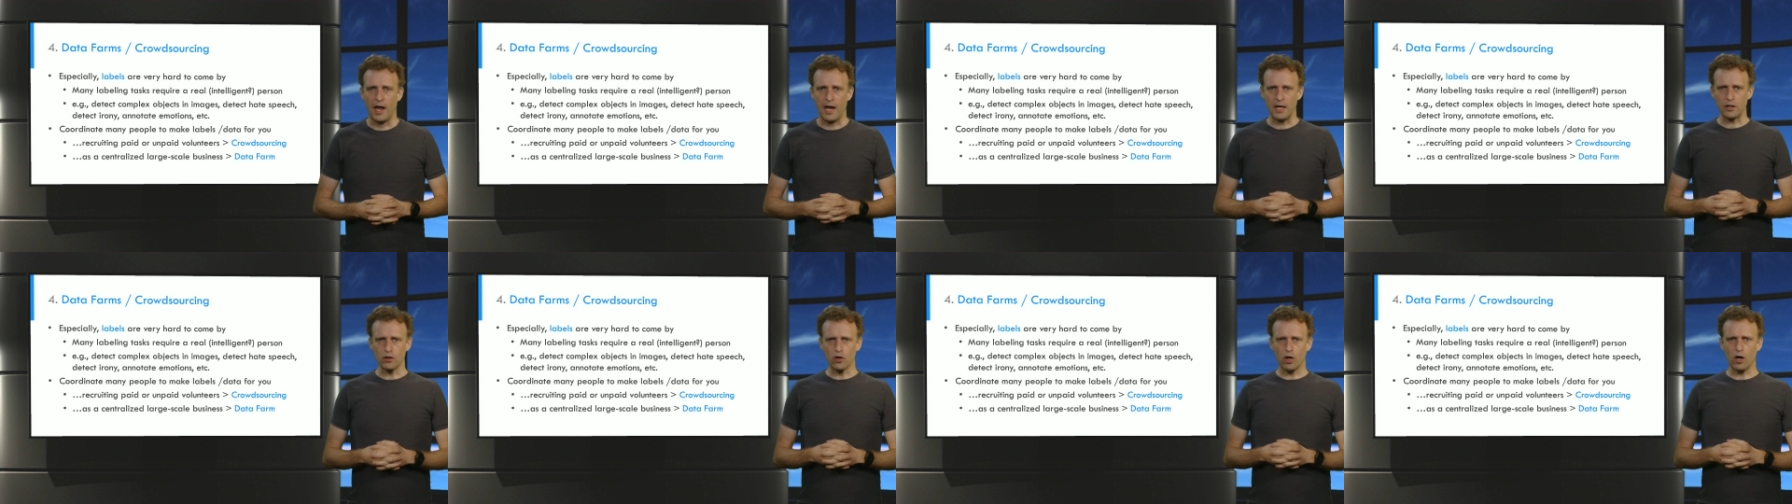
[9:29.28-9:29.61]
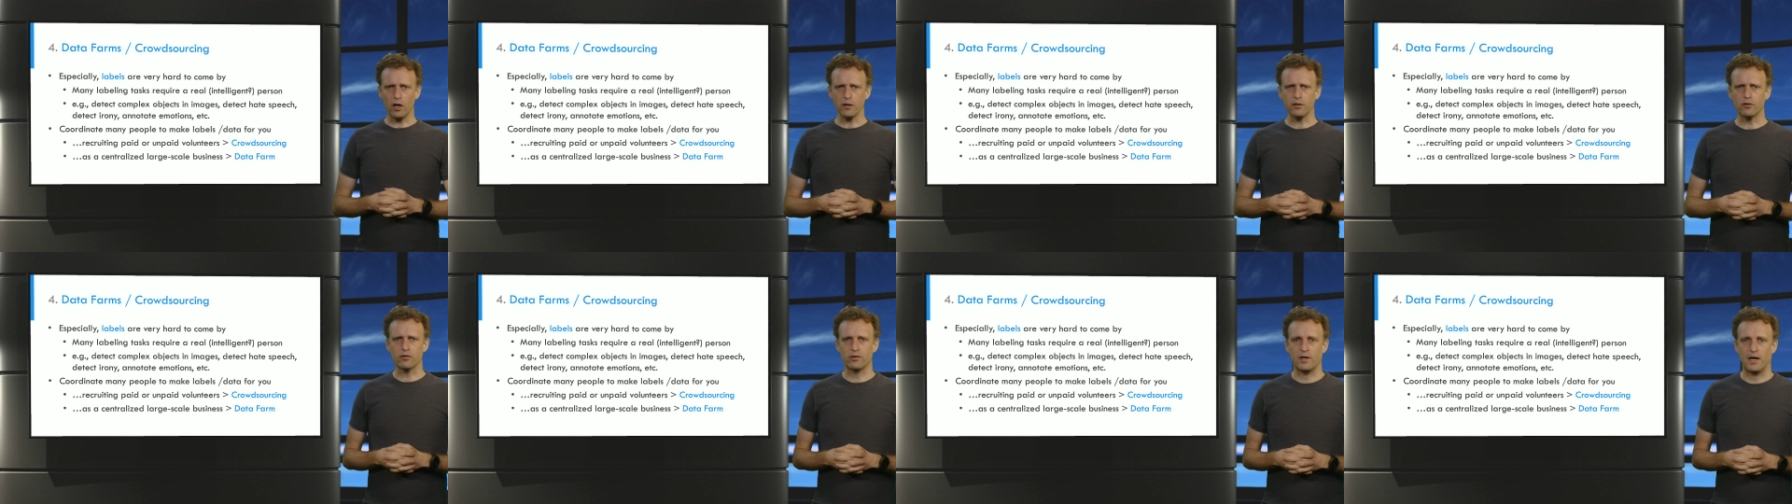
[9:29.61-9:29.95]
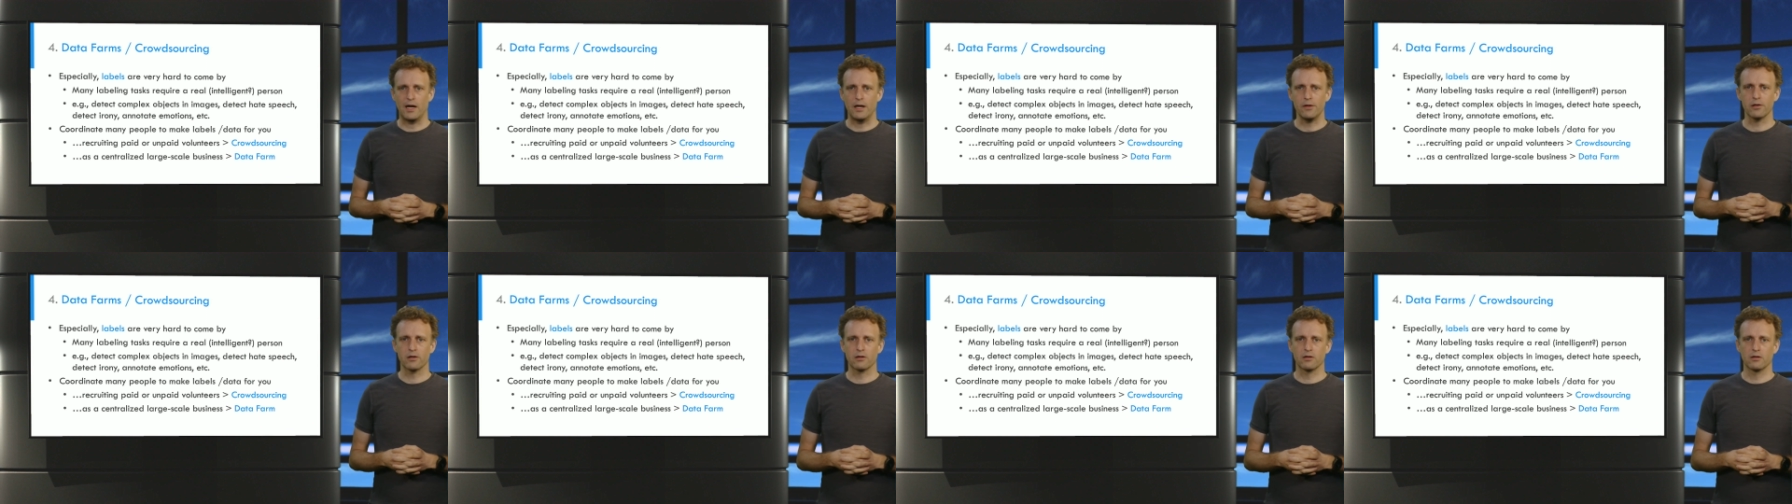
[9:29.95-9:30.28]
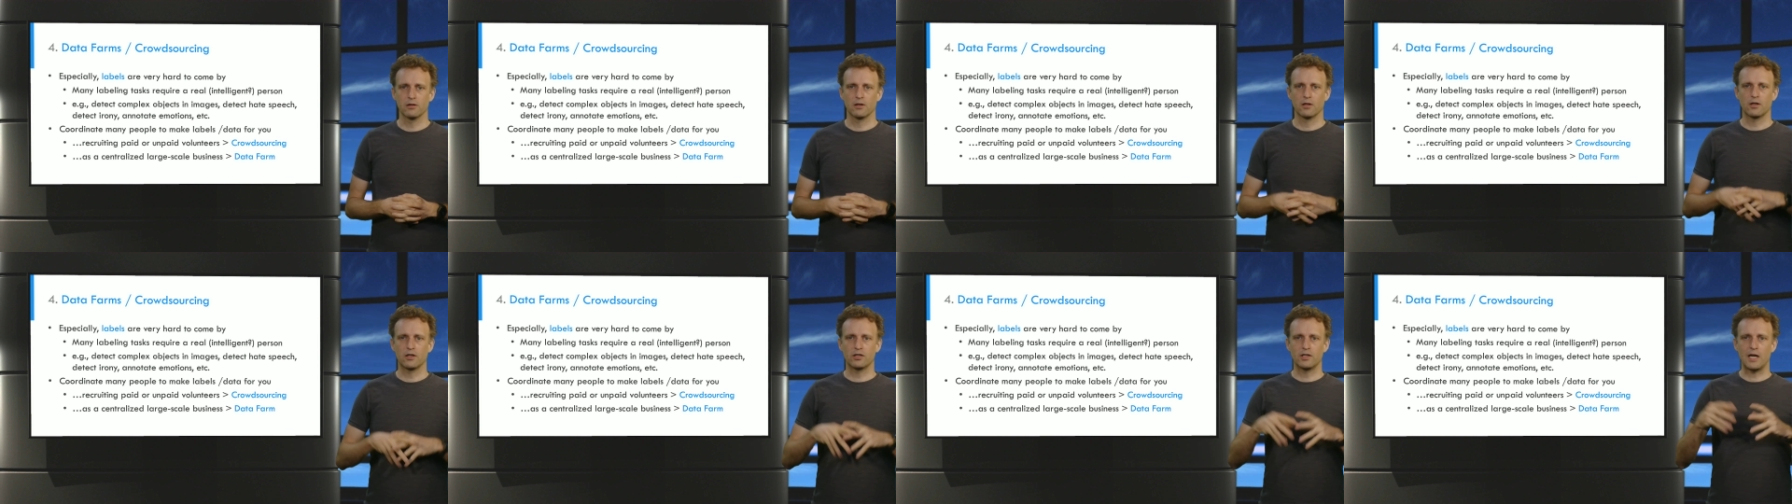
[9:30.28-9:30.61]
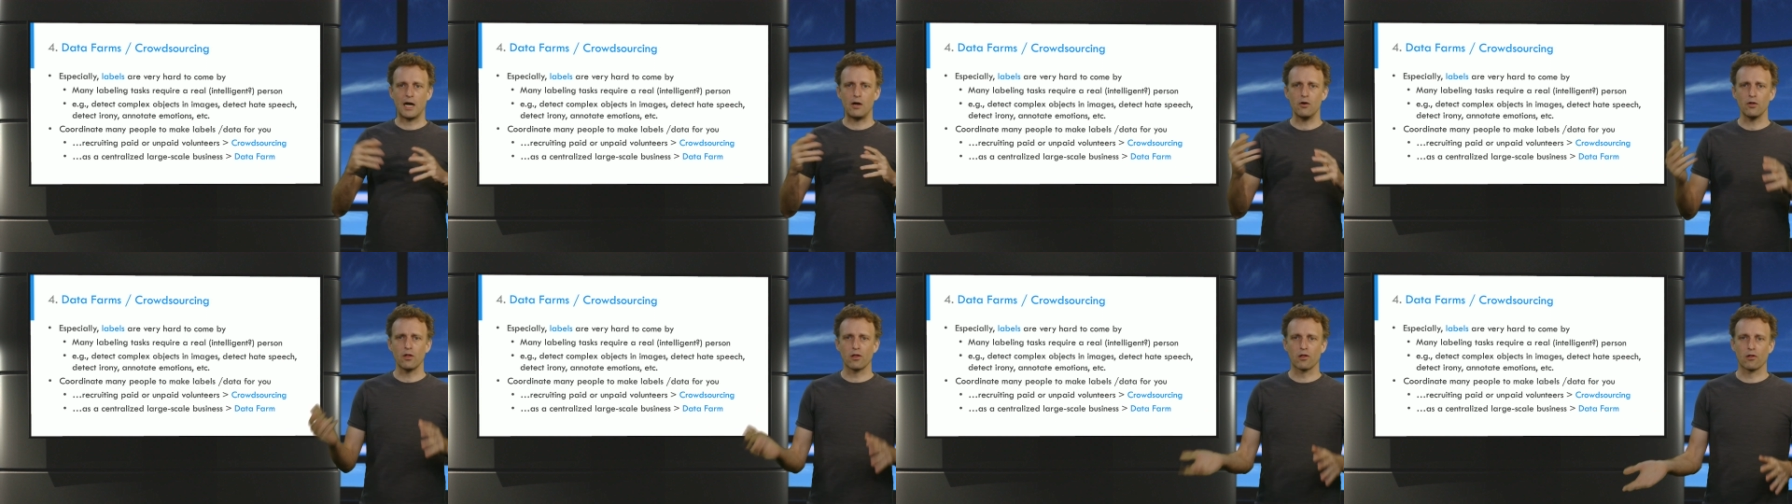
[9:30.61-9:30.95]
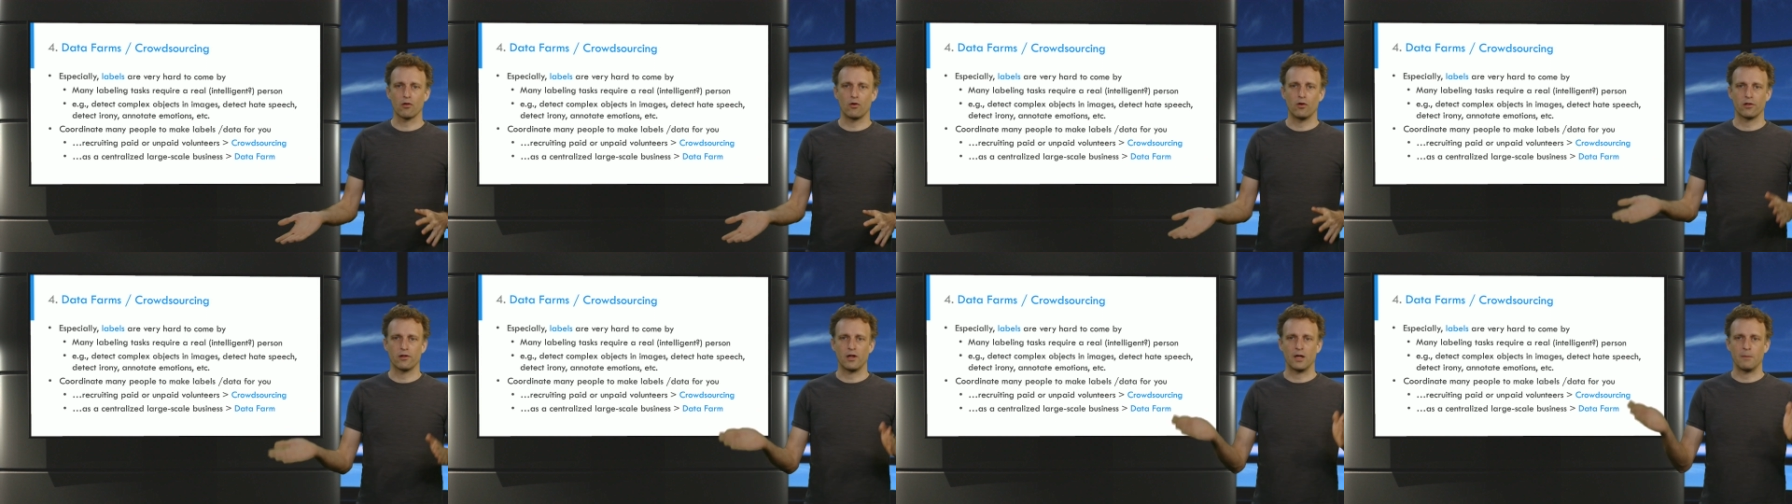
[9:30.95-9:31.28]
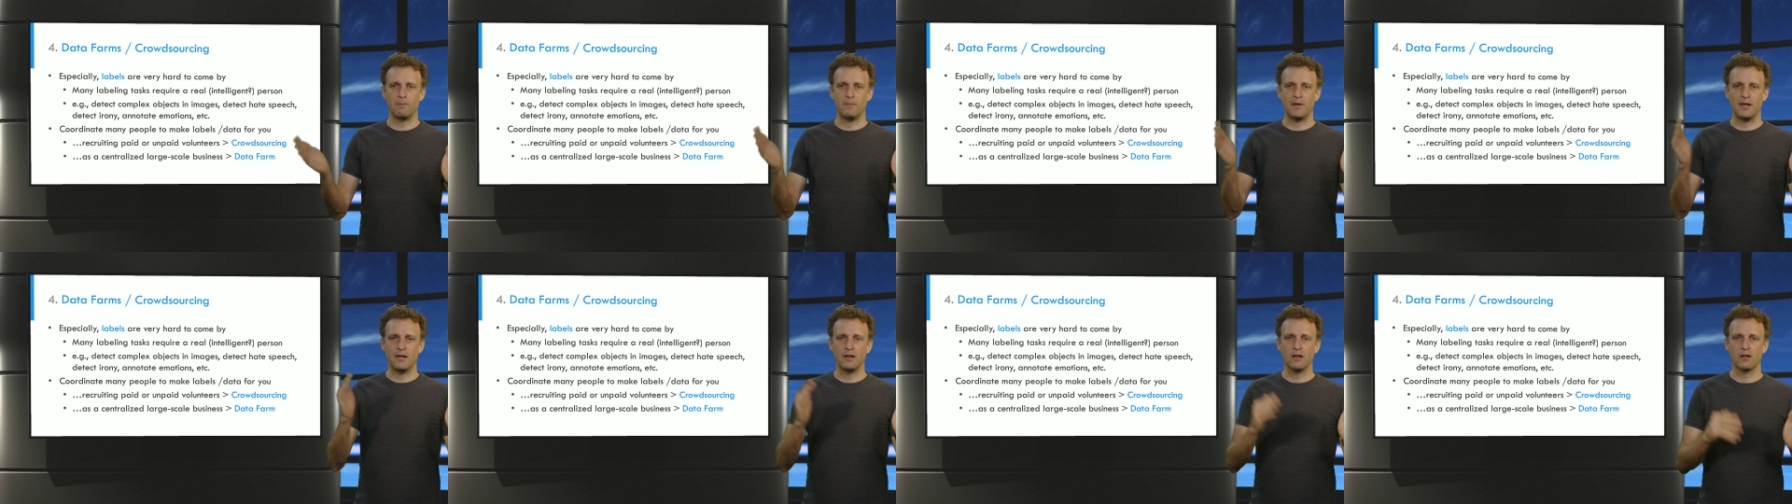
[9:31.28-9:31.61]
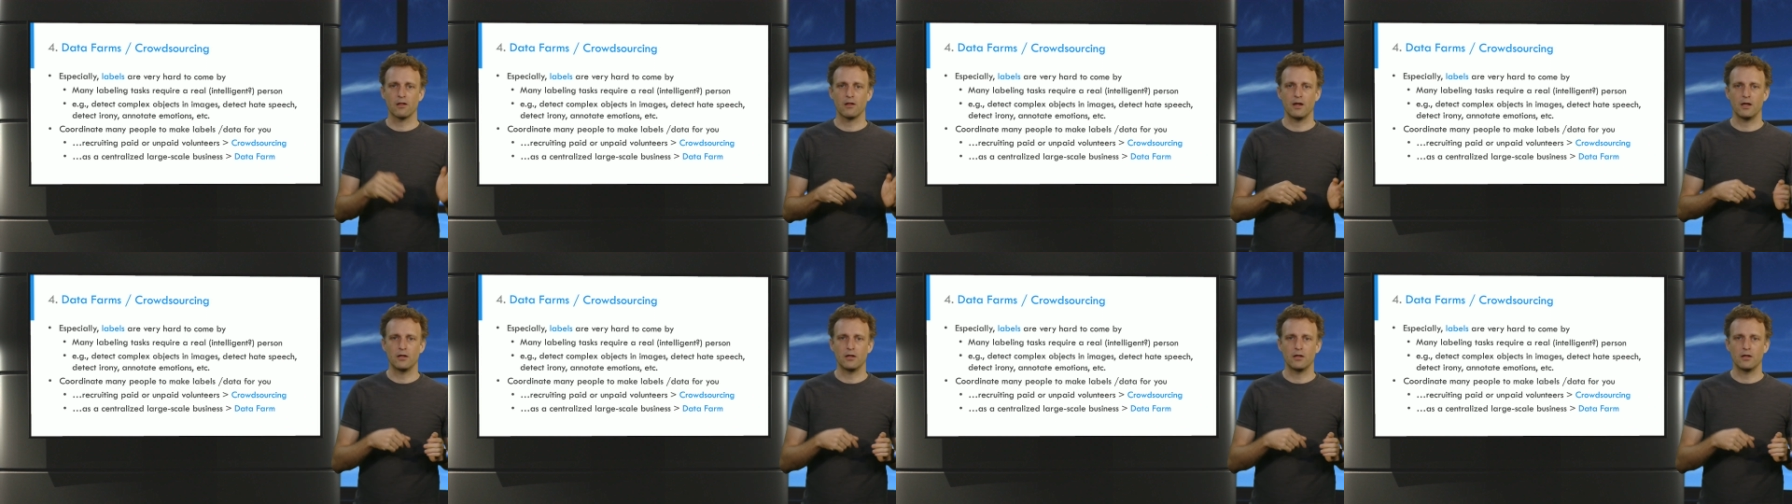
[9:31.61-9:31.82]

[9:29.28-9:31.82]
In contrast, crowdsourcing means